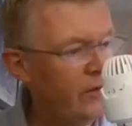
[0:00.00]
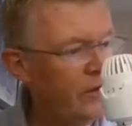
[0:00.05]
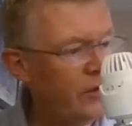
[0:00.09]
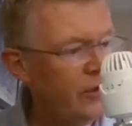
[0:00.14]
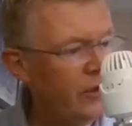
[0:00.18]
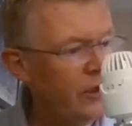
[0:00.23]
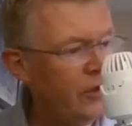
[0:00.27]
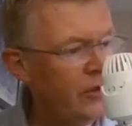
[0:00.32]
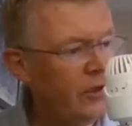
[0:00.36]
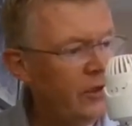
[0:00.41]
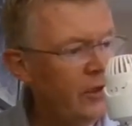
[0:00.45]

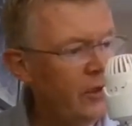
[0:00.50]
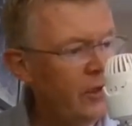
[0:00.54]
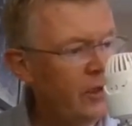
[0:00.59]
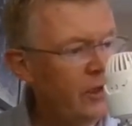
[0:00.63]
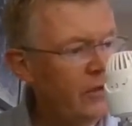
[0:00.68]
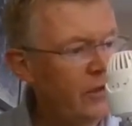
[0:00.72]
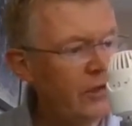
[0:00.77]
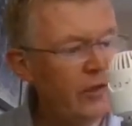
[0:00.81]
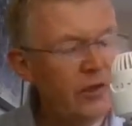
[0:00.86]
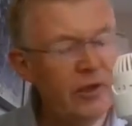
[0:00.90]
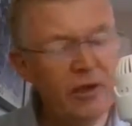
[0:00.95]
This is
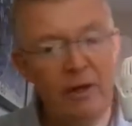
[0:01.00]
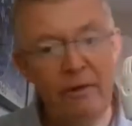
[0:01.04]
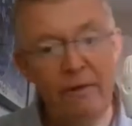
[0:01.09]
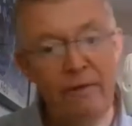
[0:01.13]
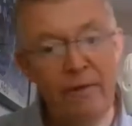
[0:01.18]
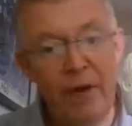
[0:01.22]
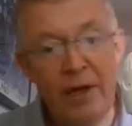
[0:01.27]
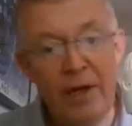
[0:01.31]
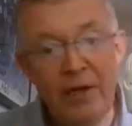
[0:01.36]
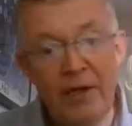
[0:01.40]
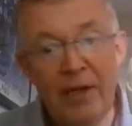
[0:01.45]
our
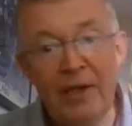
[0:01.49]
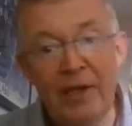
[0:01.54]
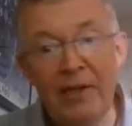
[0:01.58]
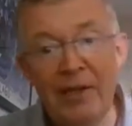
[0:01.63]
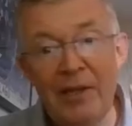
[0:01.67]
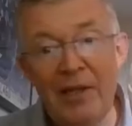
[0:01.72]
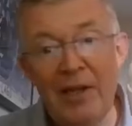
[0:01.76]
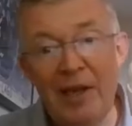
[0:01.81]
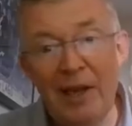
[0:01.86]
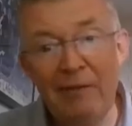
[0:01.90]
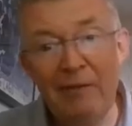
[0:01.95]
fighting
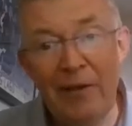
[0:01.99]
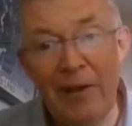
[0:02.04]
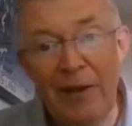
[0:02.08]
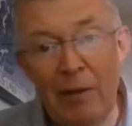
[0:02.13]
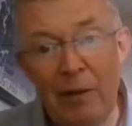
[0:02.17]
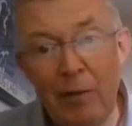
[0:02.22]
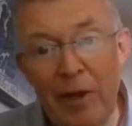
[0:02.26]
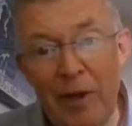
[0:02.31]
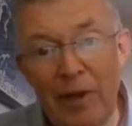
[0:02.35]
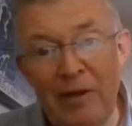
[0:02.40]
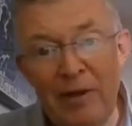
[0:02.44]

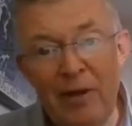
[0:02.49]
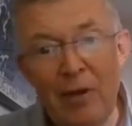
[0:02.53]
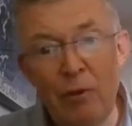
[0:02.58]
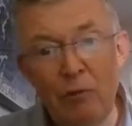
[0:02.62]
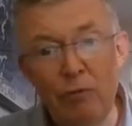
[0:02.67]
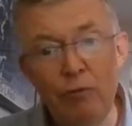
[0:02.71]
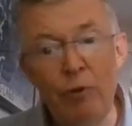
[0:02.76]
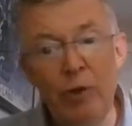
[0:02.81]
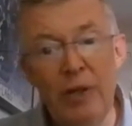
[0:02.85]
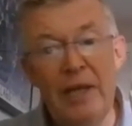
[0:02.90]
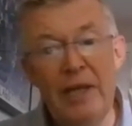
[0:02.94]
TRV when
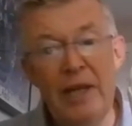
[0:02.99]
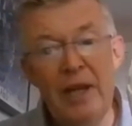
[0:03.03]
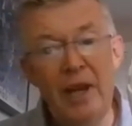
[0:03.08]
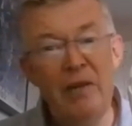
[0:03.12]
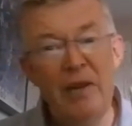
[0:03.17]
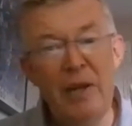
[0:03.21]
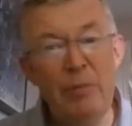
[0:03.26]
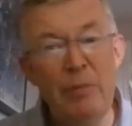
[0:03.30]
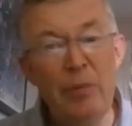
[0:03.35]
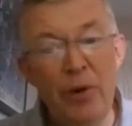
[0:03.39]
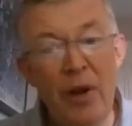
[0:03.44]
really
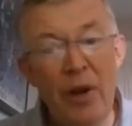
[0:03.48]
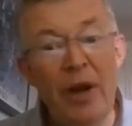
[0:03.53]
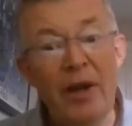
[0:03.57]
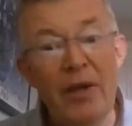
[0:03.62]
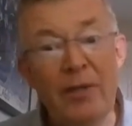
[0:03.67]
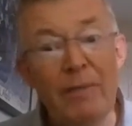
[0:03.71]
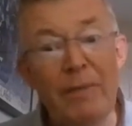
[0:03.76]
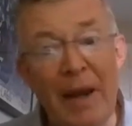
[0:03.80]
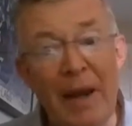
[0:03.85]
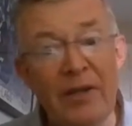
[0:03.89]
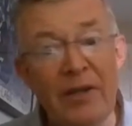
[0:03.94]
only
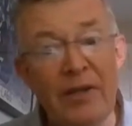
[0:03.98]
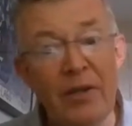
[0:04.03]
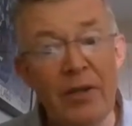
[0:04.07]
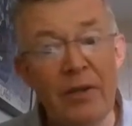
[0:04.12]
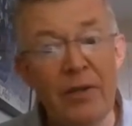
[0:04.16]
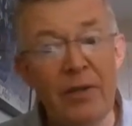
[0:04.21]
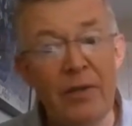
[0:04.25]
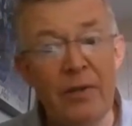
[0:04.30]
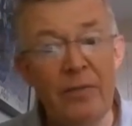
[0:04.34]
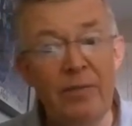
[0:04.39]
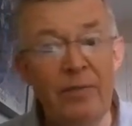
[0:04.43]
price
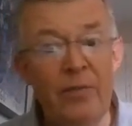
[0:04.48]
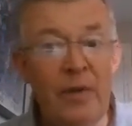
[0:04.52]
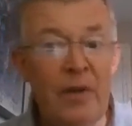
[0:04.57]
matters,